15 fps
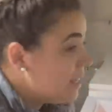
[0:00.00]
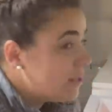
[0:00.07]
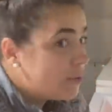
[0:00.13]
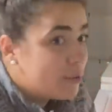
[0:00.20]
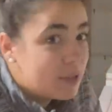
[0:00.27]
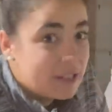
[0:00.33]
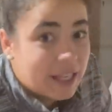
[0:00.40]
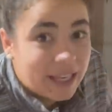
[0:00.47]
As
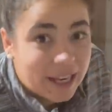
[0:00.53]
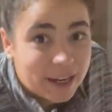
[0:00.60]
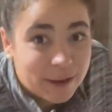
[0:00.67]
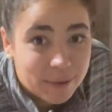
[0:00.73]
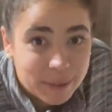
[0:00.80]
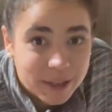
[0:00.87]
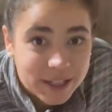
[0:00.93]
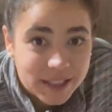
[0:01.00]
soon as they get
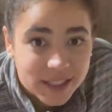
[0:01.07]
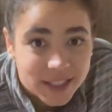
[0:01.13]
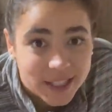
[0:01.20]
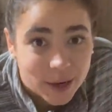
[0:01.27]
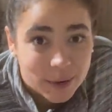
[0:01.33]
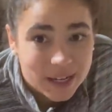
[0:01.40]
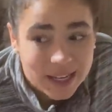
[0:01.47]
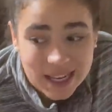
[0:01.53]
here, we're gonna sit
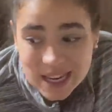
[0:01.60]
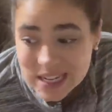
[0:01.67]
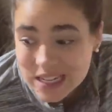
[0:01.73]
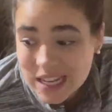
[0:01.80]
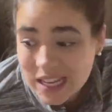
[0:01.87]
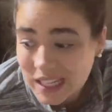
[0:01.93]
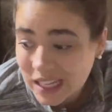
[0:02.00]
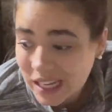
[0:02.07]
down and eat.
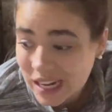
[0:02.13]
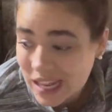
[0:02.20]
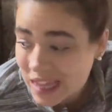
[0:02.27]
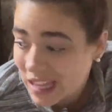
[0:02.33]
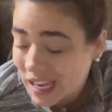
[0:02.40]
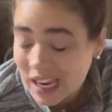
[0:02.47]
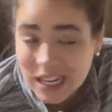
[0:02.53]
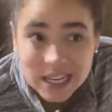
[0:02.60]
And I
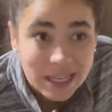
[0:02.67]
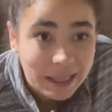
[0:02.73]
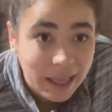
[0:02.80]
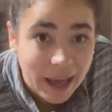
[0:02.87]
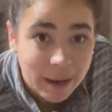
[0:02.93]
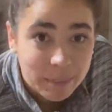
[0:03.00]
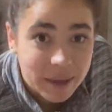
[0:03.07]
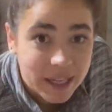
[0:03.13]
think I need
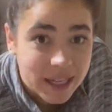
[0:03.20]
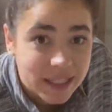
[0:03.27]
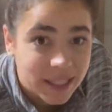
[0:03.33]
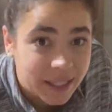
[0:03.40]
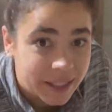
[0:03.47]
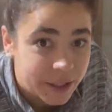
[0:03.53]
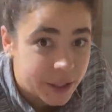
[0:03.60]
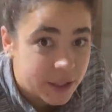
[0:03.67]
that because I
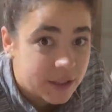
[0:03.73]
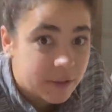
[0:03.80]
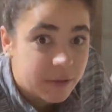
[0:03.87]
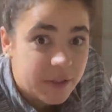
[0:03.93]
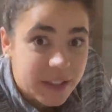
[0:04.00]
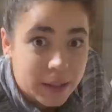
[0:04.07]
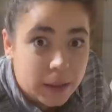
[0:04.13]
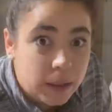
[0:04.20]
can just
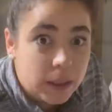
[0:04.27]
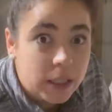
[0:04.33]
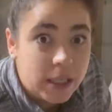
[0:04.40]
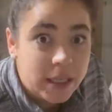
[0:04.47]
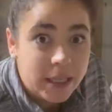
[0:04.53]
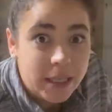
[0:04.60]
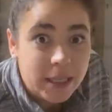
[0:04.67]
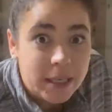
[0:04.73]
feel
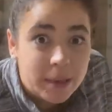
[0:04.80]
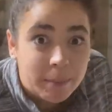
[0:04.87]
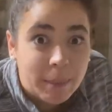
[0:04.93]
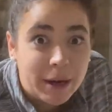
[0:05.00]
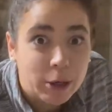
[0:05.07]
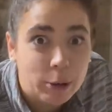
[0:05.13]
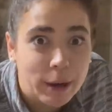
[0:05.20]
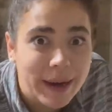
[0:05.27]

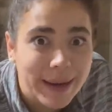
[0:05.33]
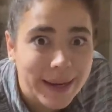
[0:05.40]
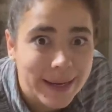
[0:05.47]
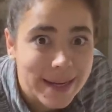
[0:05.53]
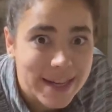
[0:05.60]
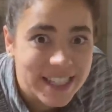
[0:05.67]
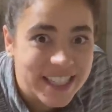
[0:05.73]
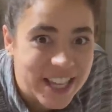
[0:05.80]
my
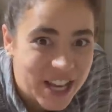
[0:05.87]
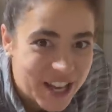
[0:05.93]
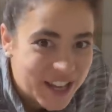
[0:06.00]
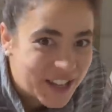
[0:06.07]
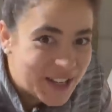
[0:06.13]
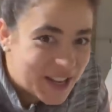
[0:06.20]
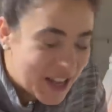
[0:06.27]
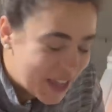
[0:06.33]

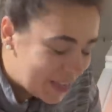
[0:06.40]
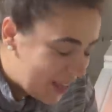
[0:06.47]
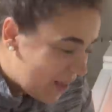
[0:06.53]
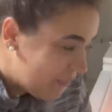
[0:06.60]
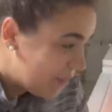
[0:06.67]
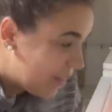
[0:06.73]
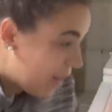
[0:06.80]
crankiness level